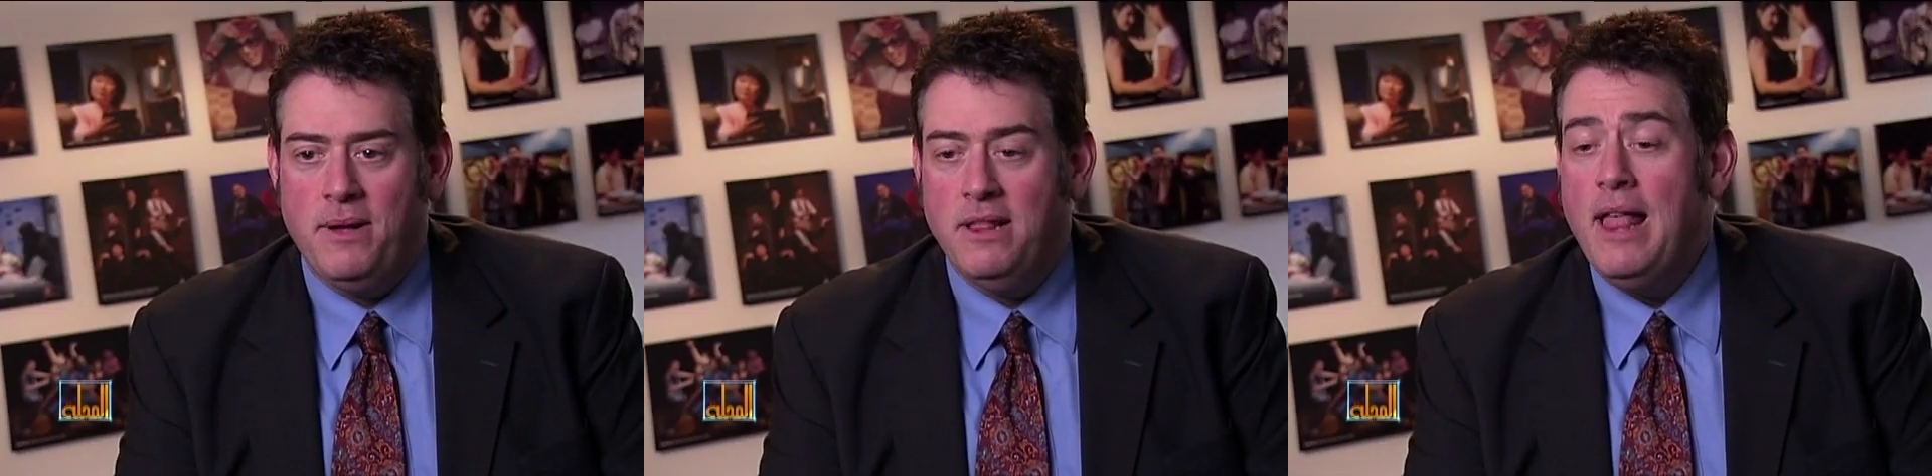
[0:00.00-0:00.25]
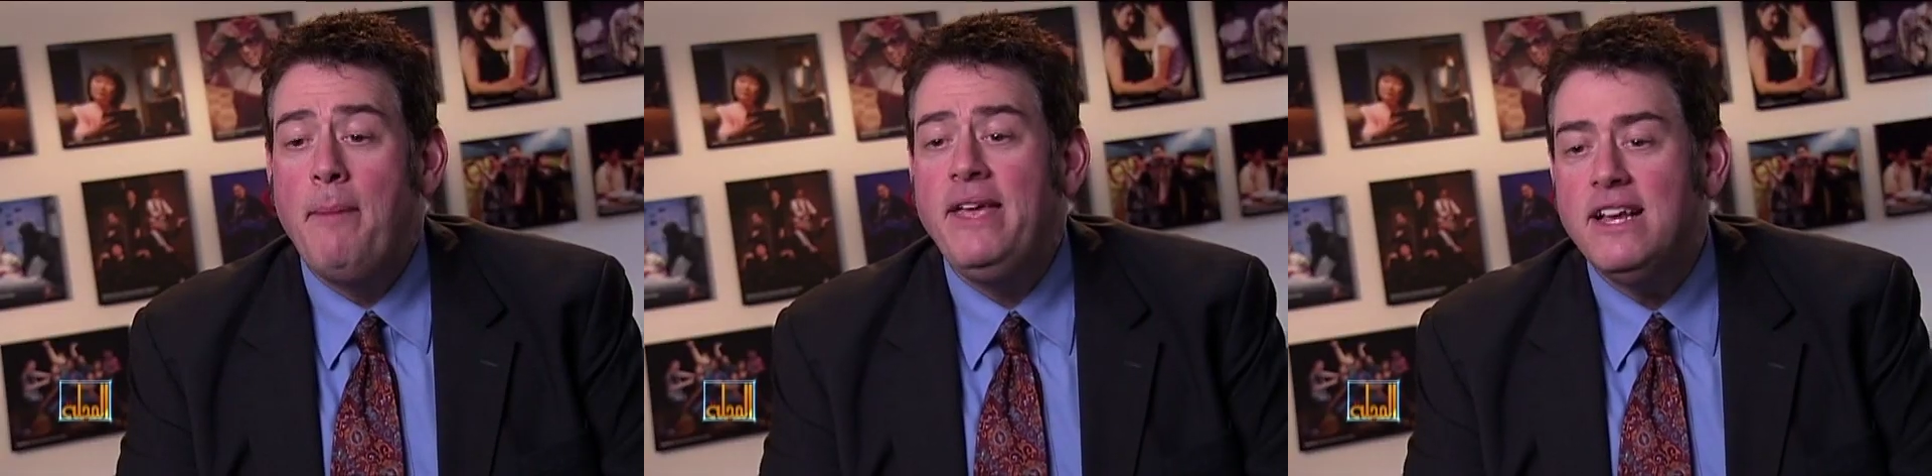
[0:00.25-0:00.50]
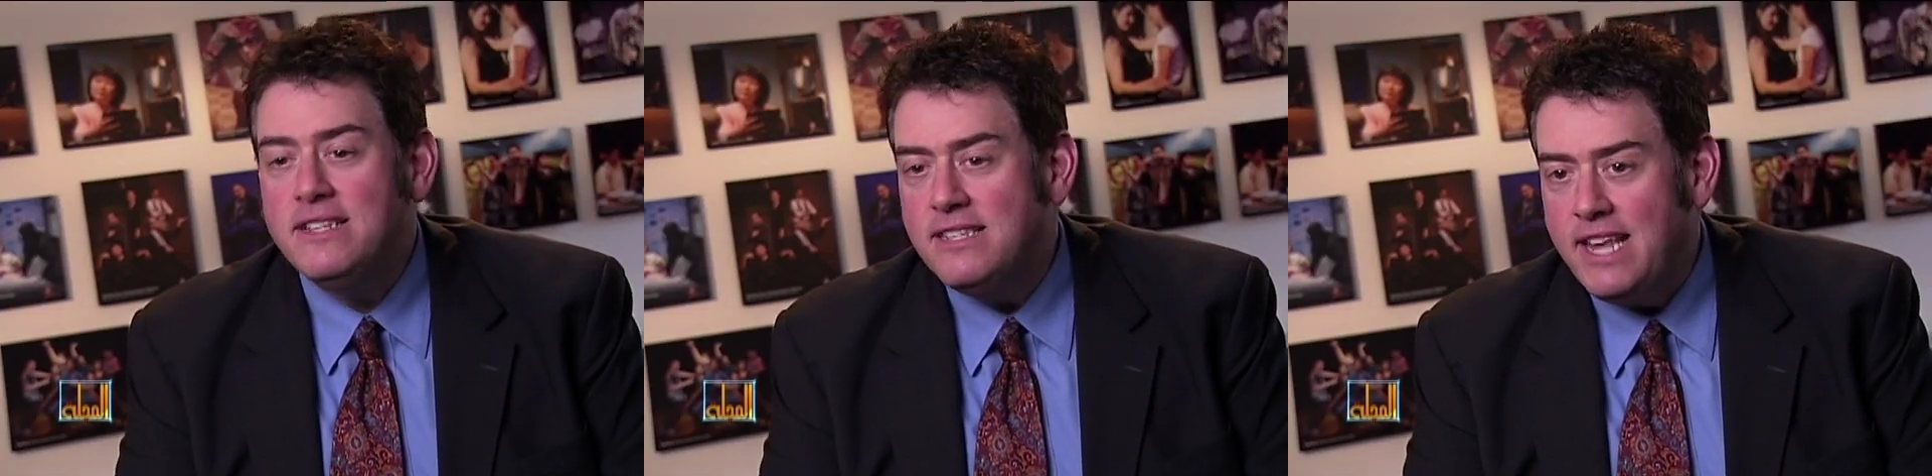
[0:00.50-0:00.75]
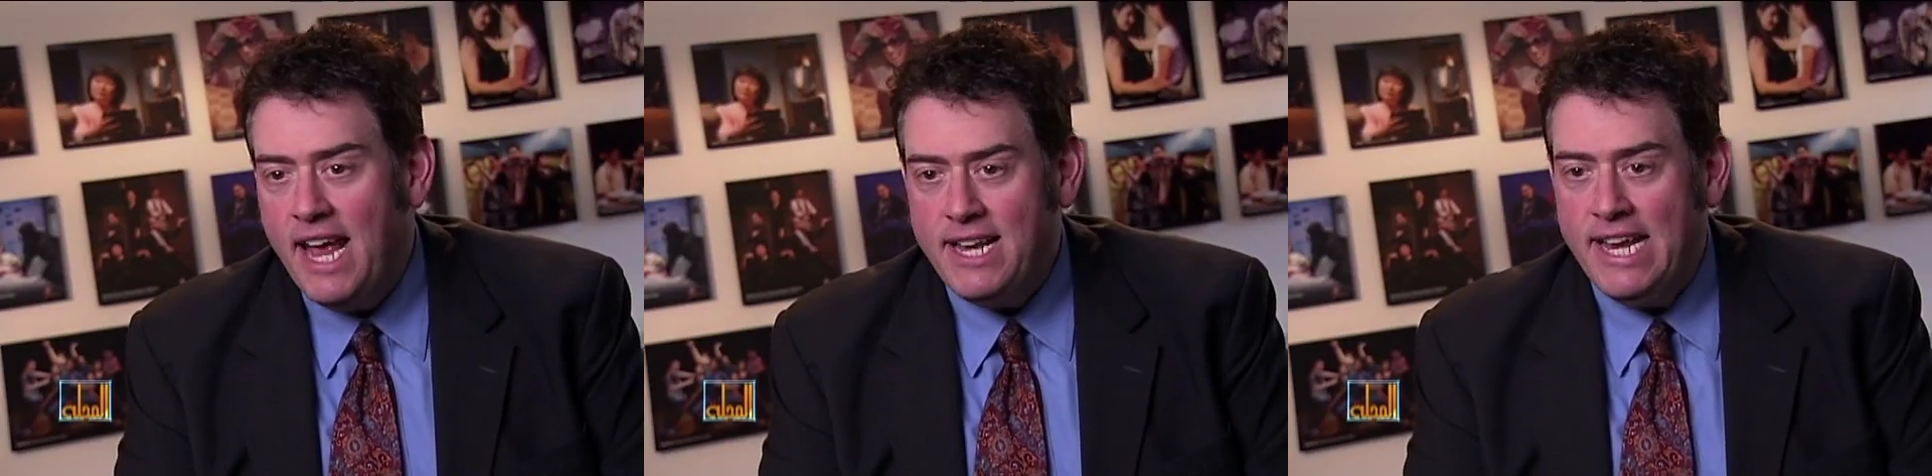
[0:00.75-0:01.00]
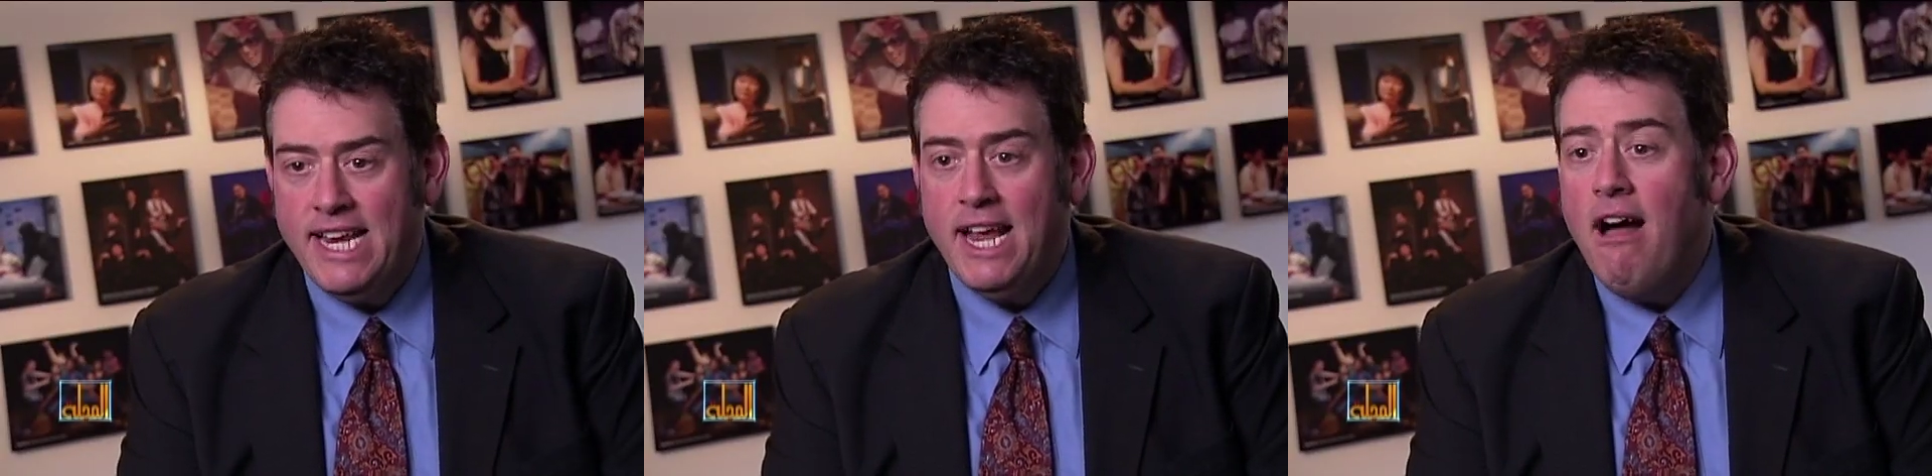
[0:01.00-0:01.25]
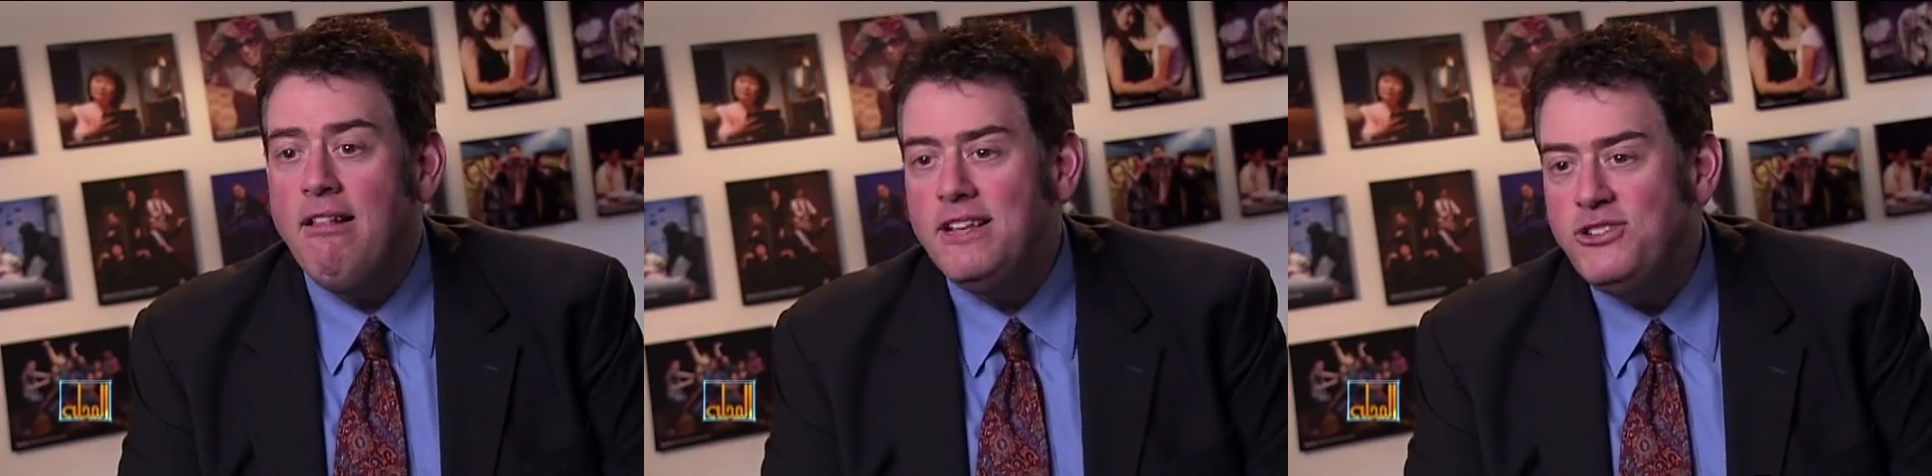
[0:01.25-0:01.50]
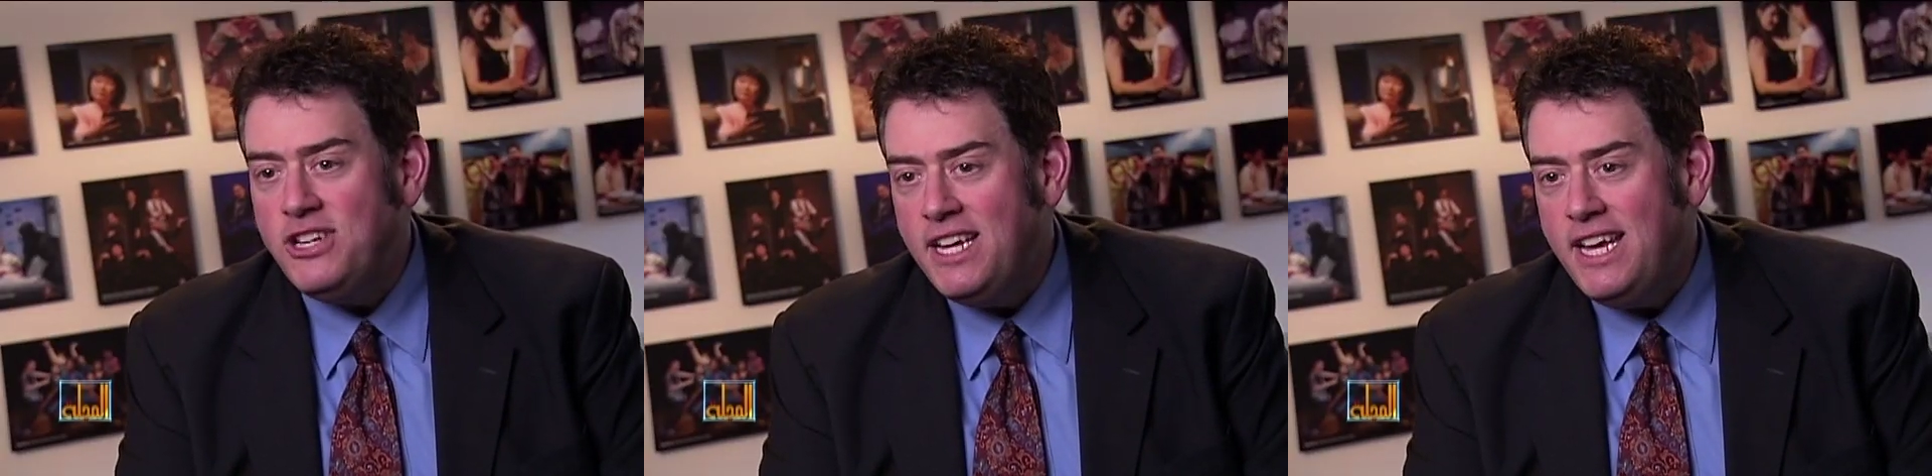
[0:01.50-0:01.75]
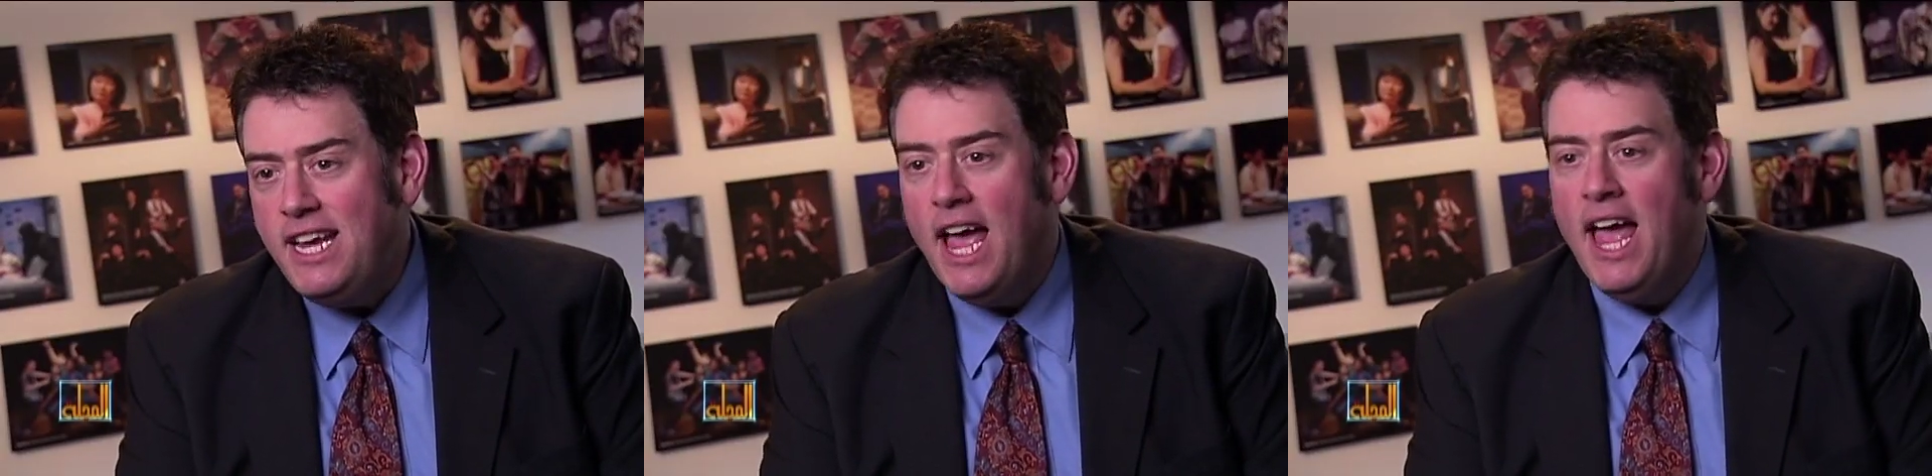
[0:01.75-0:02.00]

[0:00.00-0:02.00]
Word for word: polemics and ideology,